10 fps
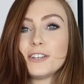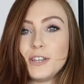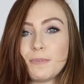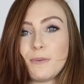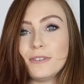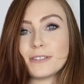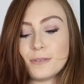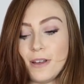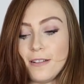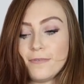cheaper ones
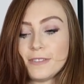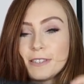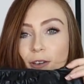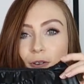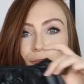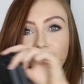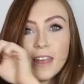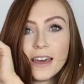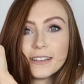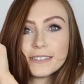as well. So
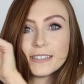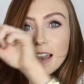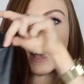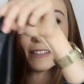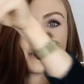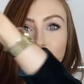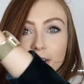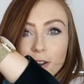that is the last of the